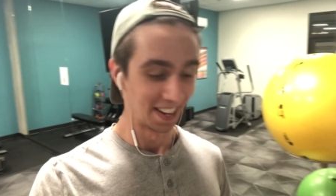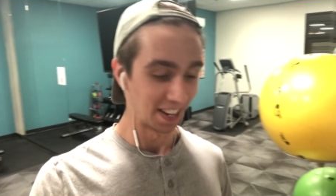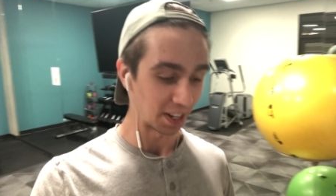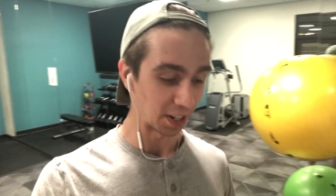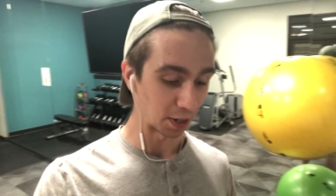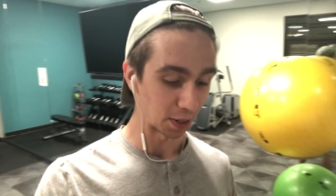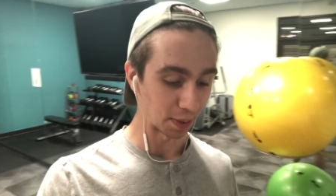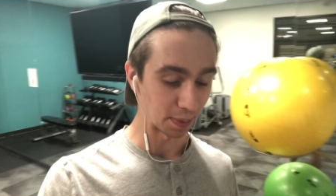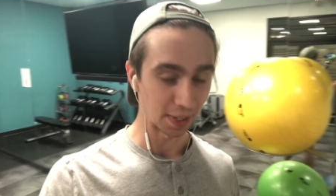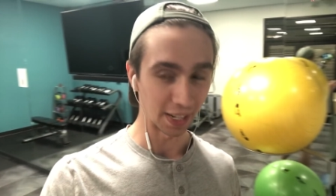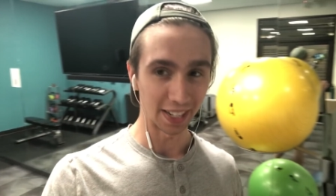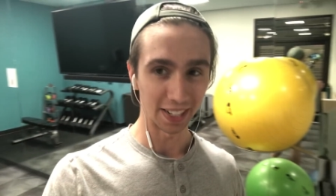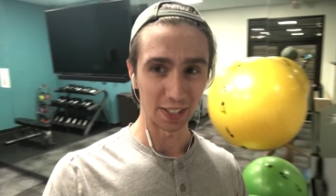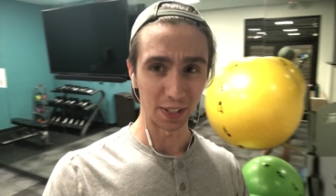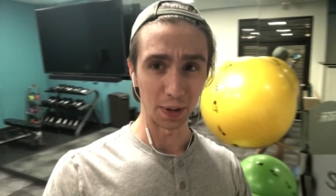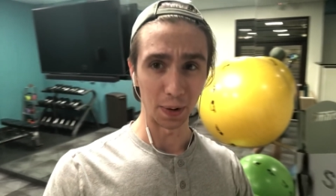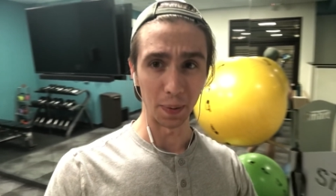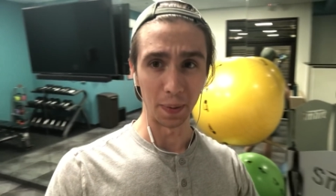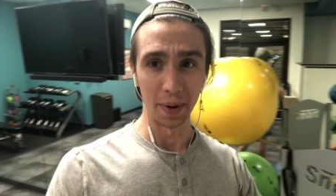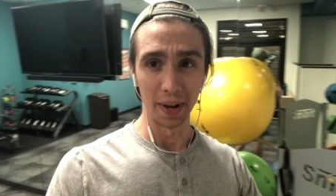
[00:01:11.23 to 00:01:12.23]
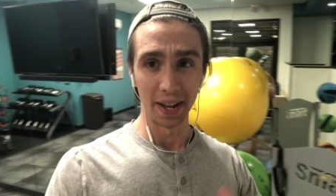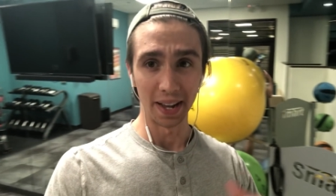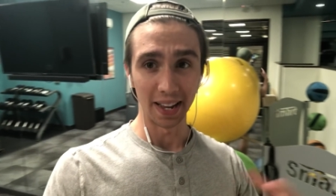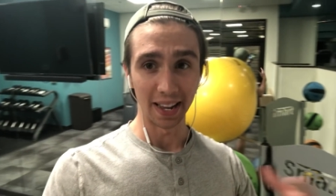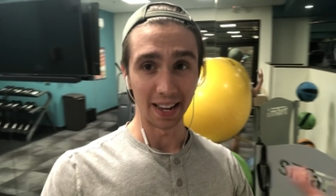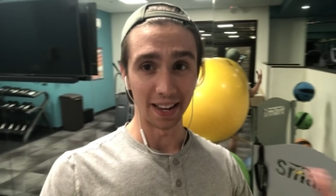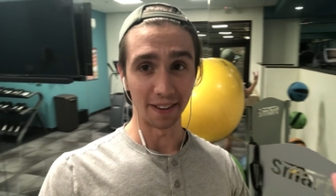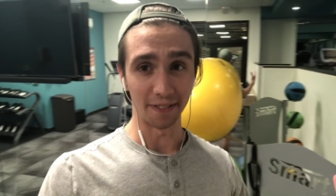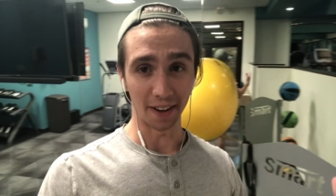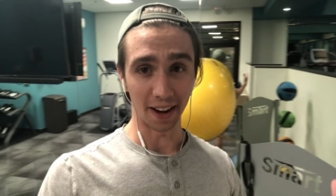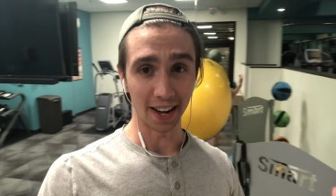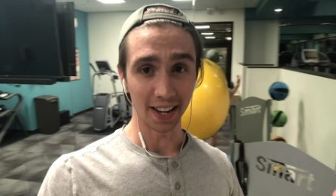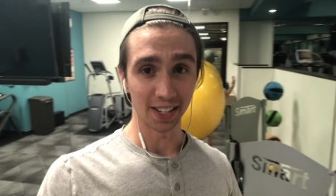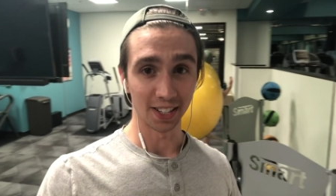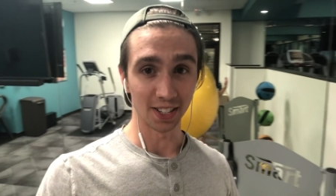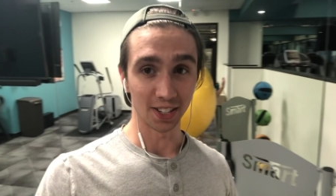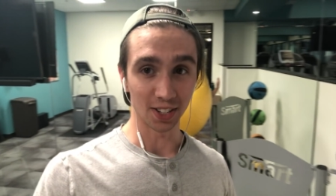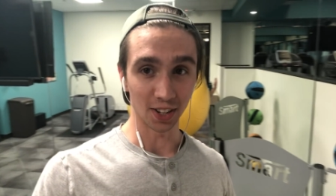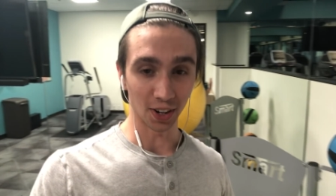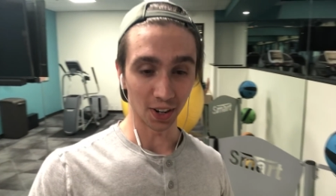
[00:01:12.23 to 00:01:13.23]
You know what I'm saying? So if I
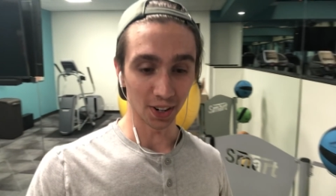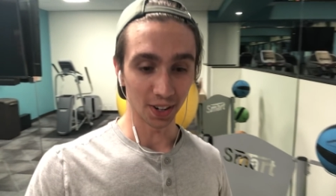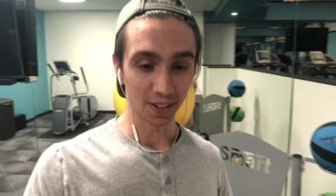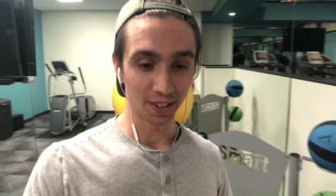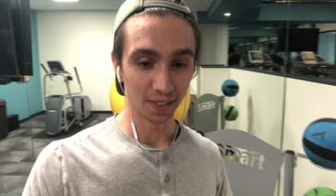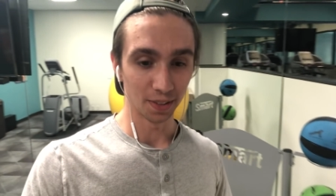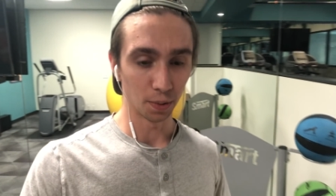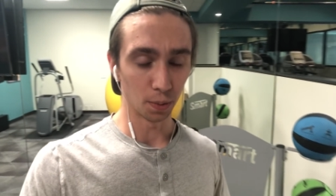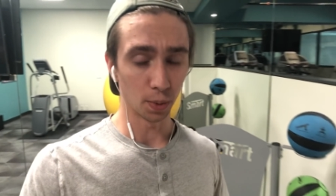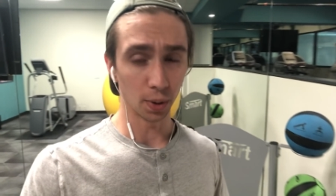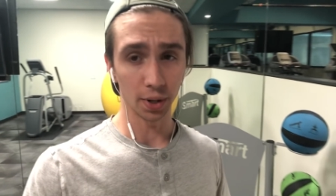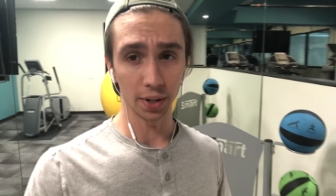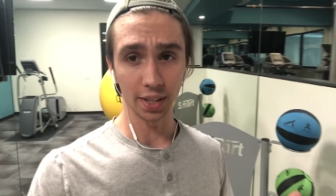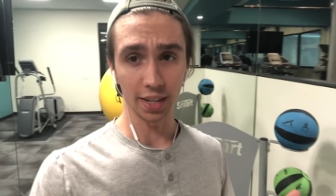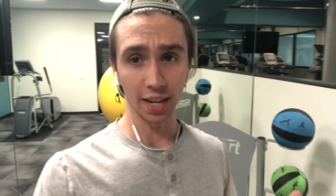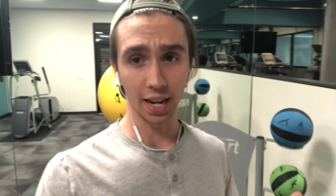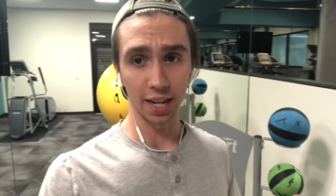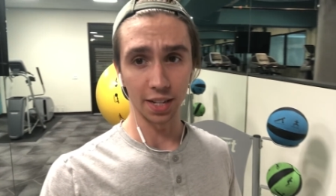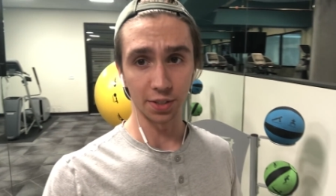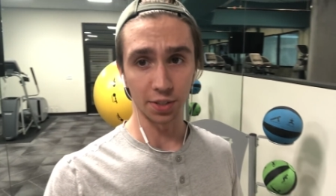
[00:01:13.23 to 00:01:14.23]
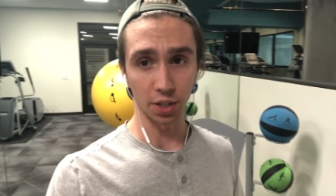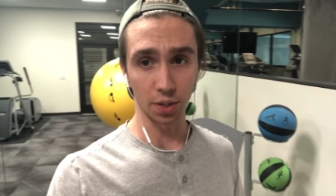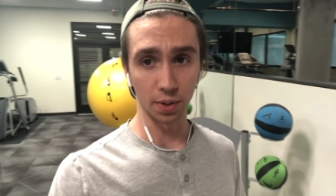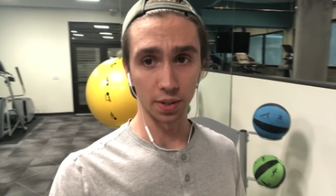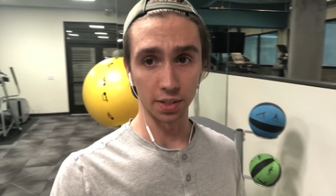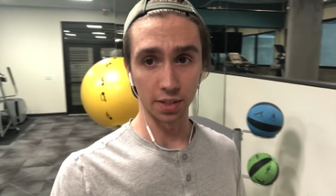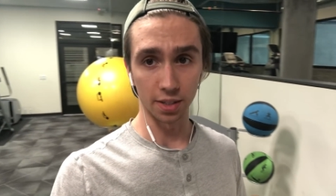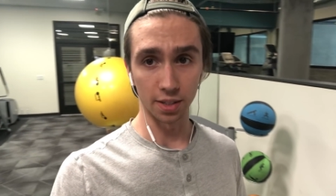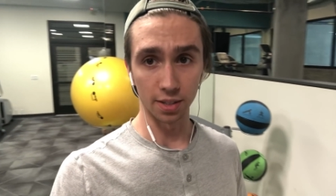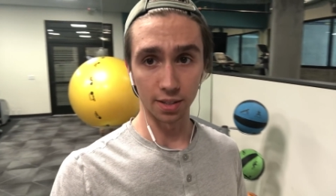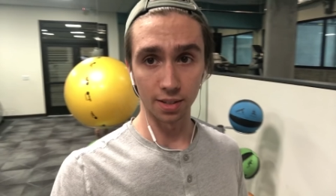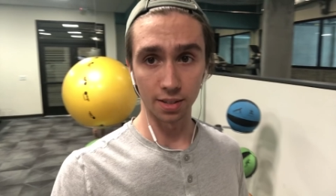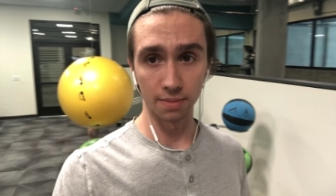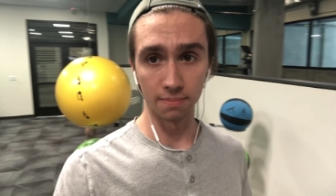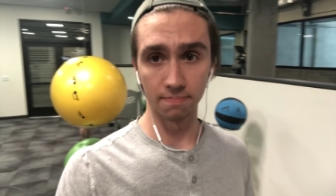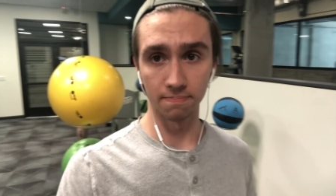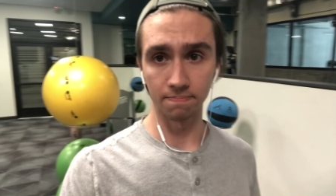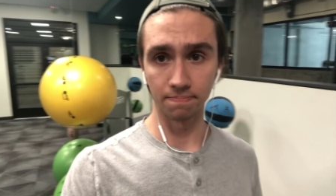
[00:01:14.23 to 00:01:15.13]
start, what are the consequences?